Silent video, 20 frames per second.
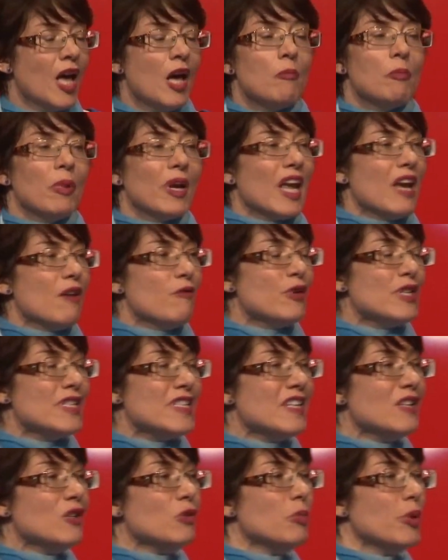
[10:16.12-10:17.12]
But every
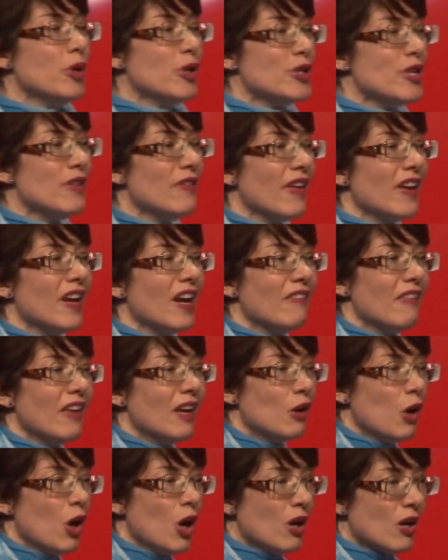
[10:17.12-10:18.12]
single person that I
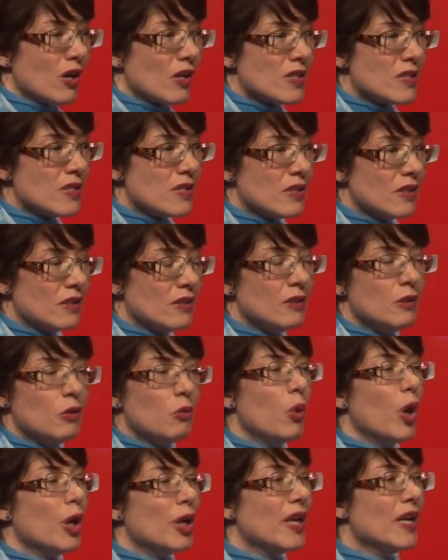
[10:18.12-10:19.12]
then asked,
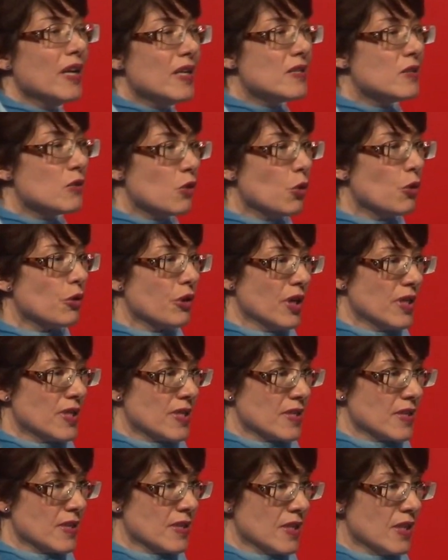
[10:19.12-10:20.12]
what is
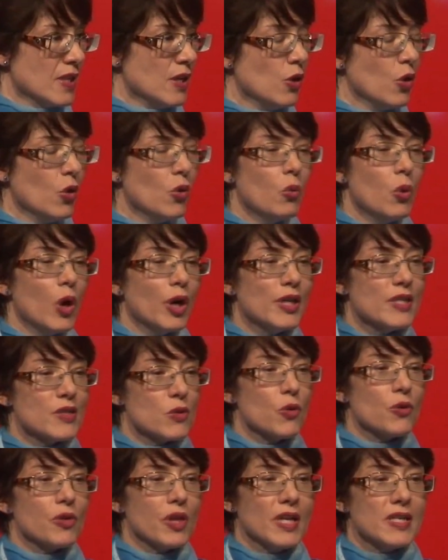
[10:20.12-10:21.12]
authenticity or what is
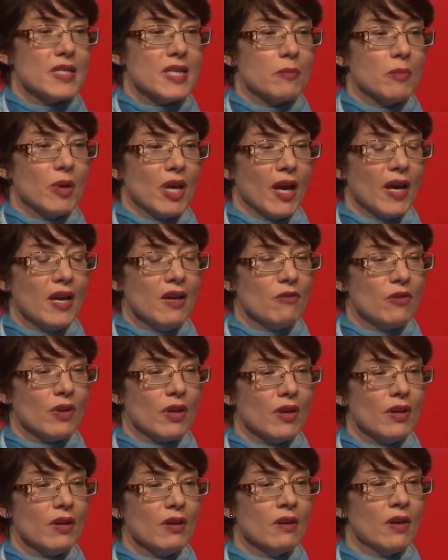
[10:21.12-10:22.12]
authentic
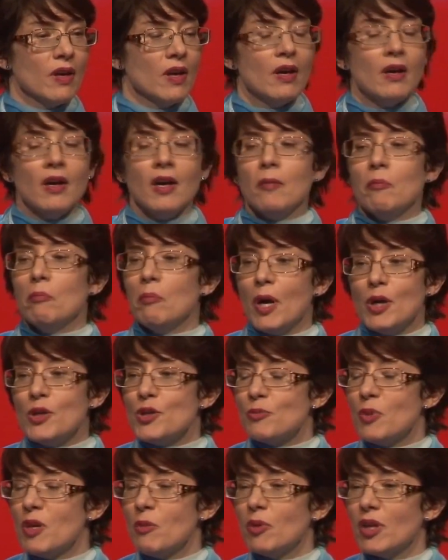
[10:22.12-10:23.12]
behavior,
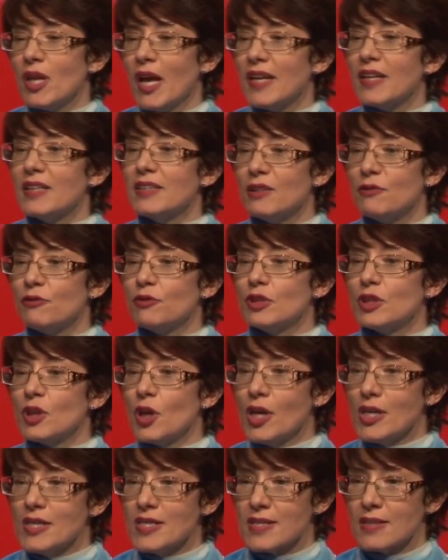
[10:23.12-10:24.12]
most people had a different
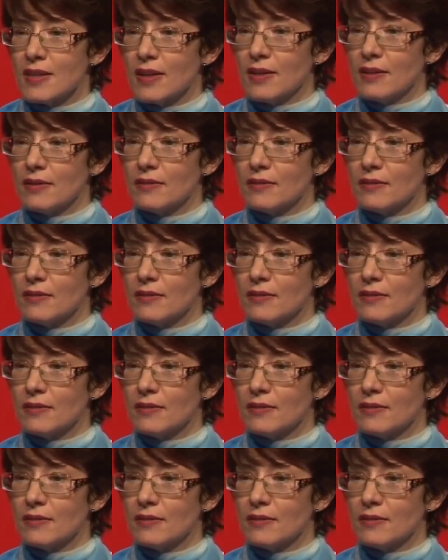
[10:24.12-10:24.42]
answer.